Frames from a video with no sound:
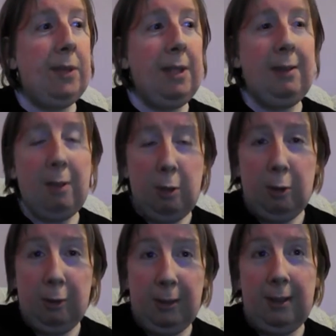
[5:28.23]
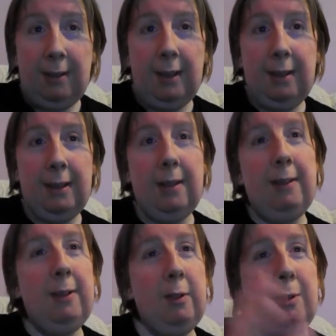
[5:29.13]
This all is leading
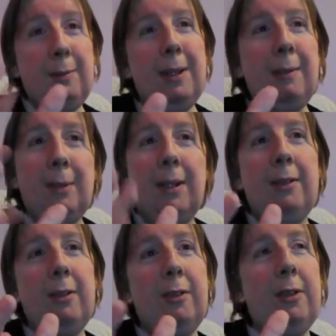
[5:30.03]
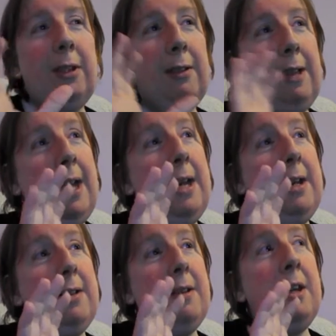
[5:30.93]
to a big battle that is
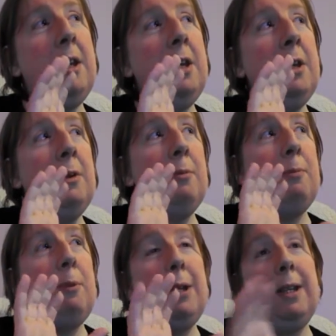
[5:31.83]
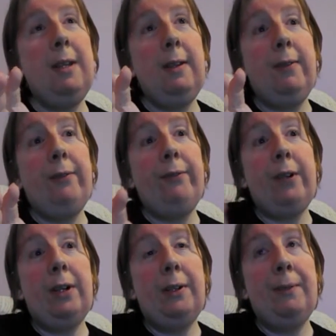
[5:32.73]
had with
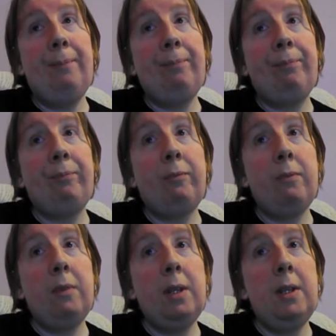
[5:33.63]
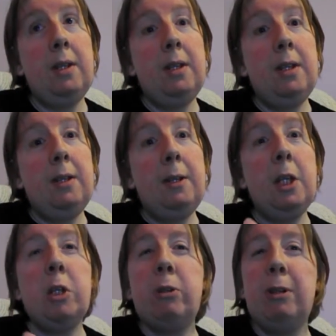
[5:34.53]

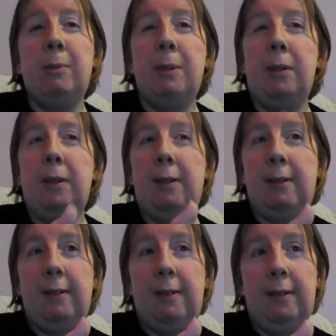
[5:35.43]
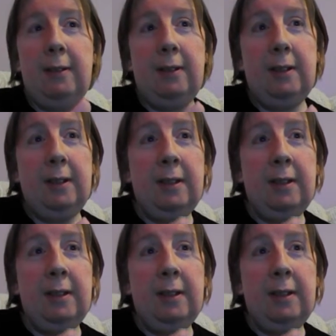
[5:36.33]
Eric Bernison